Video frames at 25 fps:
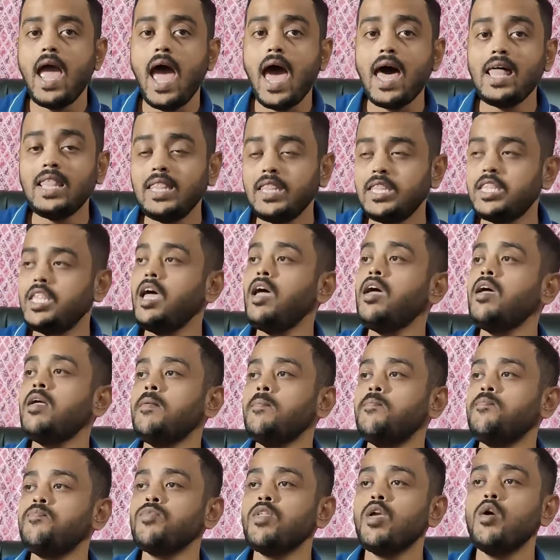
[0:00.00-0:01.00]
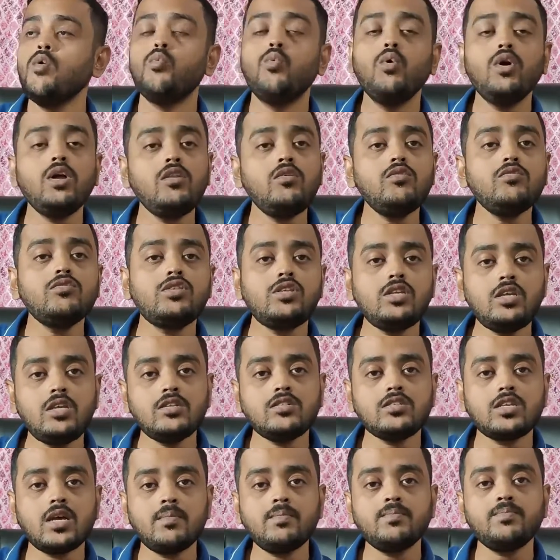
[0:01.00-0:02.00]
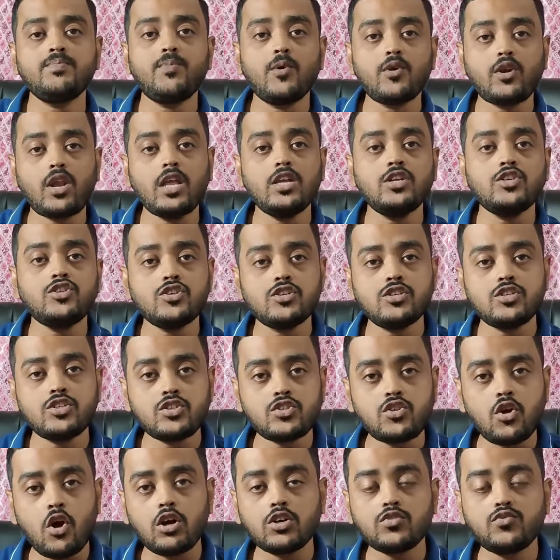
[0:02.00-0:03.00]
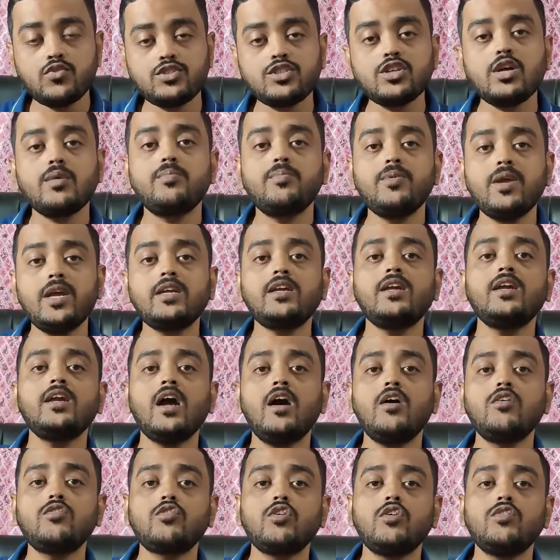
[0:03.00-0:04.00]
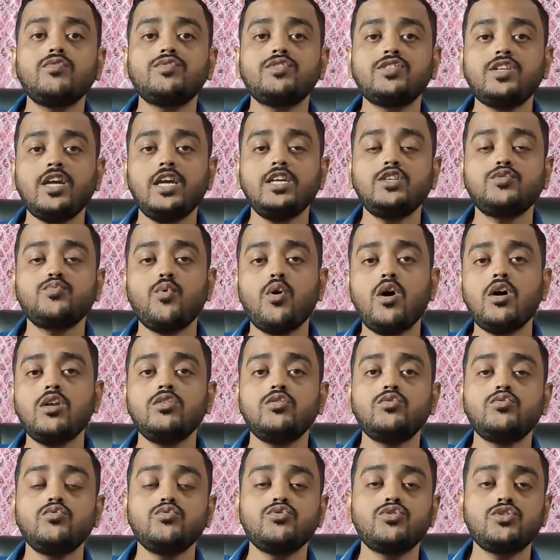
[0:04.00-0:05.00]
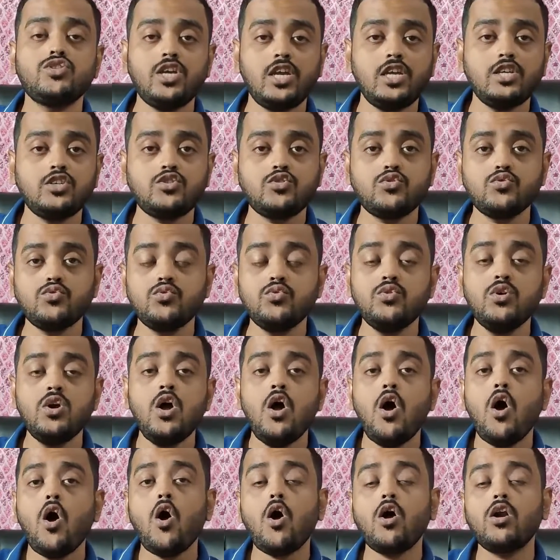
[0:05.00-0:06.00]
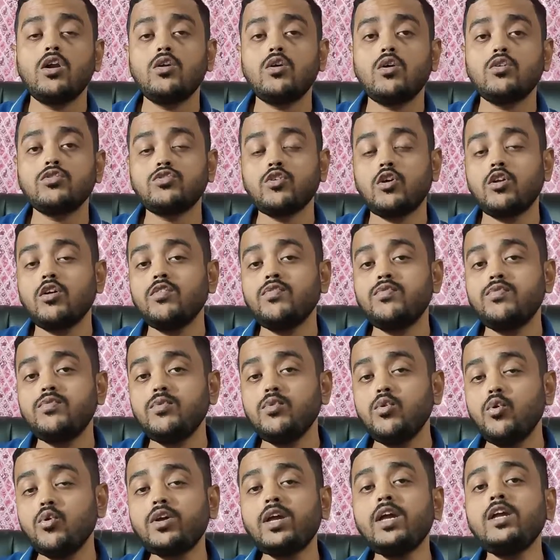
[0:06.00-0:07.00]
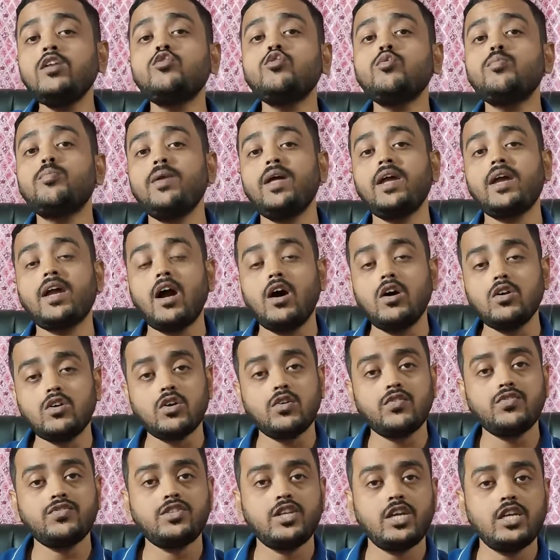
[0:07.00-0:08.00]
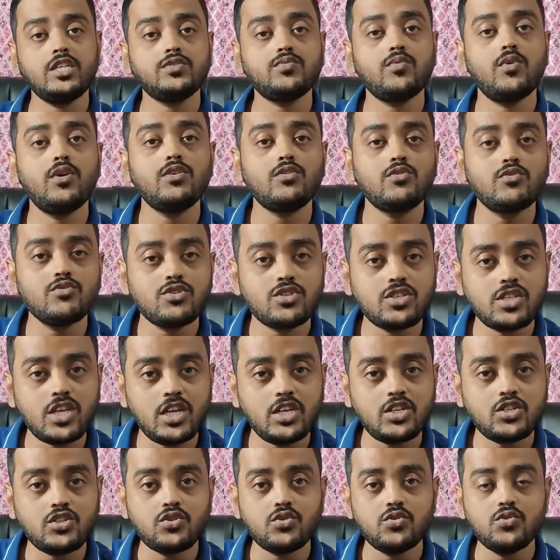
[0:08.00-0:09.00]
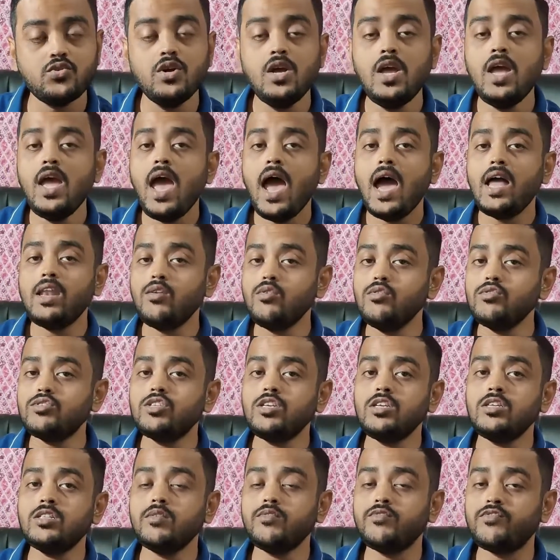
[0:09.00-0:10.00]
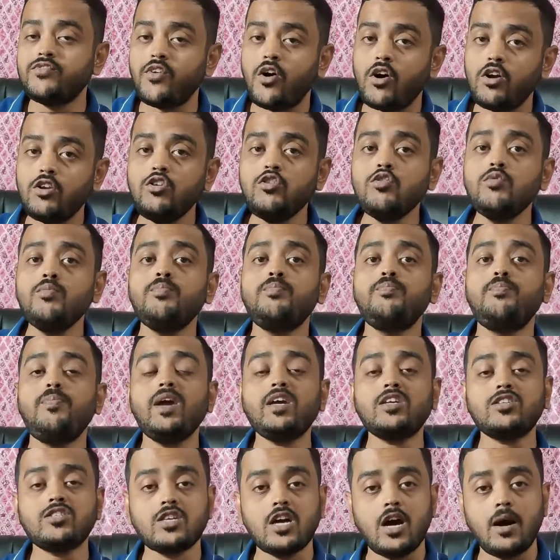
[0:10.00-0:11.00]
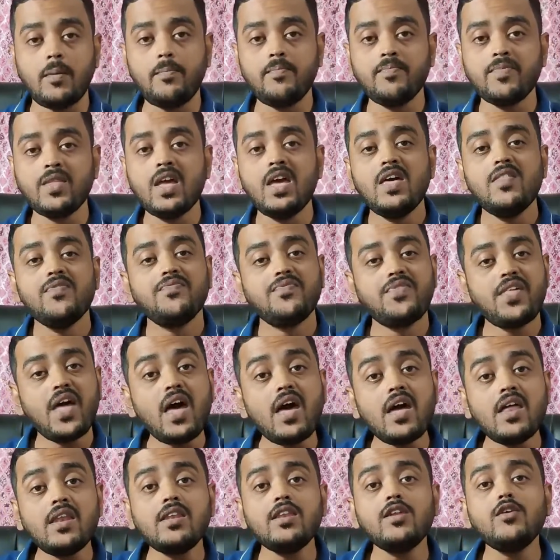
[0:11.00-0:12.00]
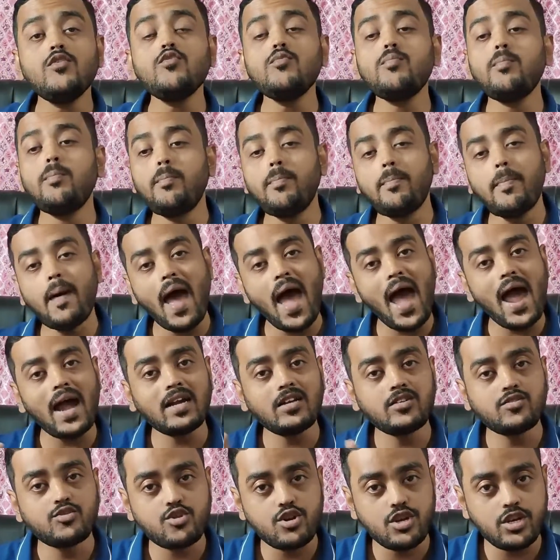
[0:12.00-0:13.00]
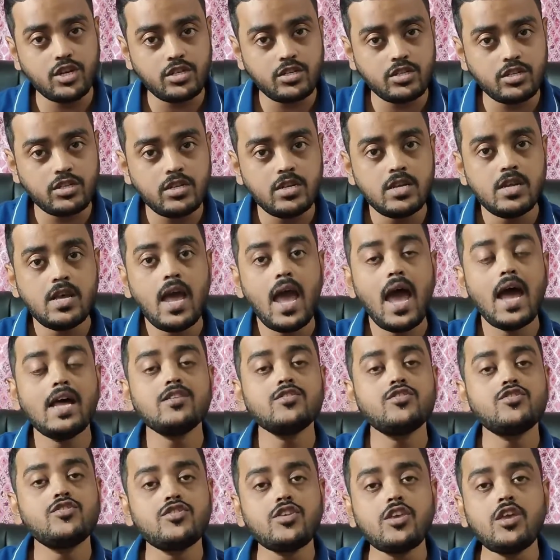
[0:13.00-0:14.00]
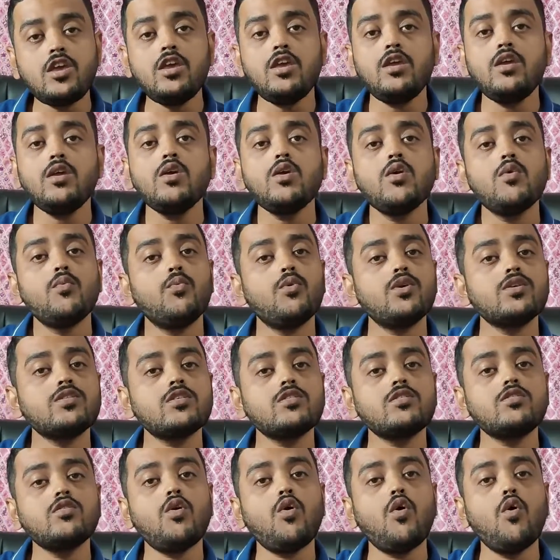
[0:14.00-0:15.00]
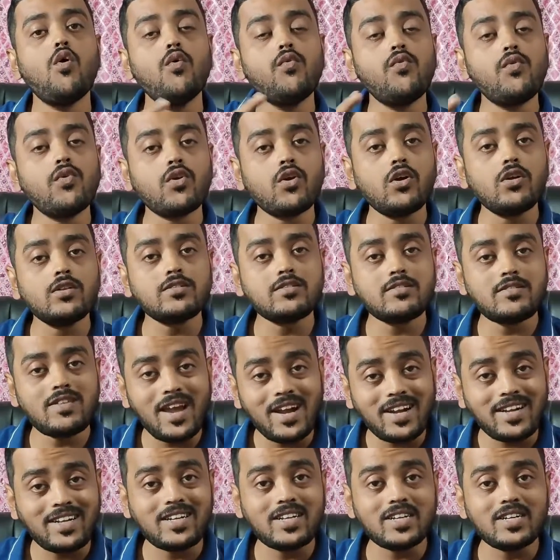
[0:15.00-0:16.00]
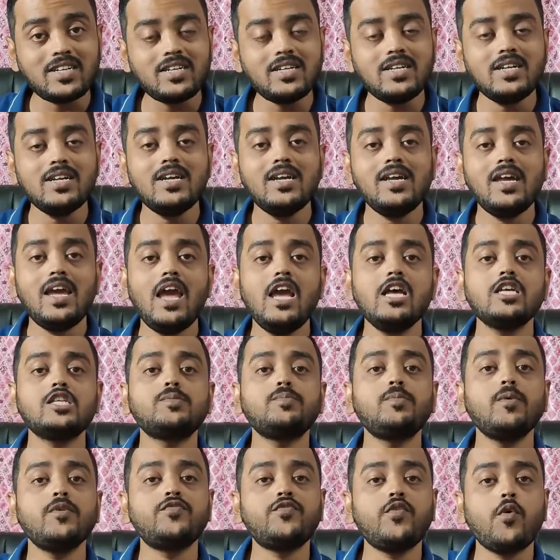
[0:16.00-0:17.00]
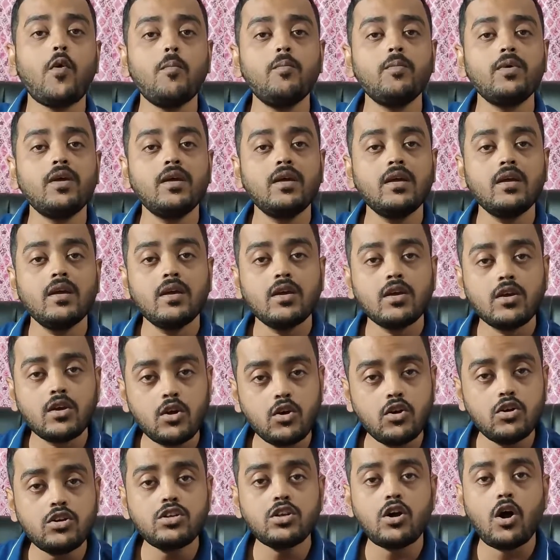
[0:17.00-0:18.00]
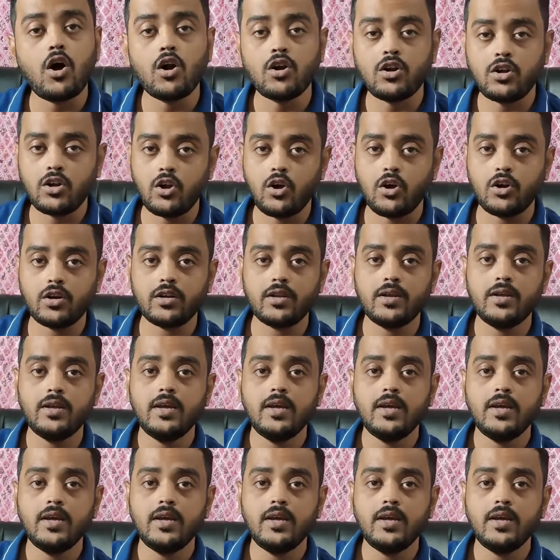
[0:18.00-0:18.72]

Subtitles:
And then when you see some potential stocks which are breaking out of stage 1 to stage 2, or sort of looking to break out of stage 1 to stage 2, and you see the volume picks up, then you backtrace and see whether the overall sector is performing good or not.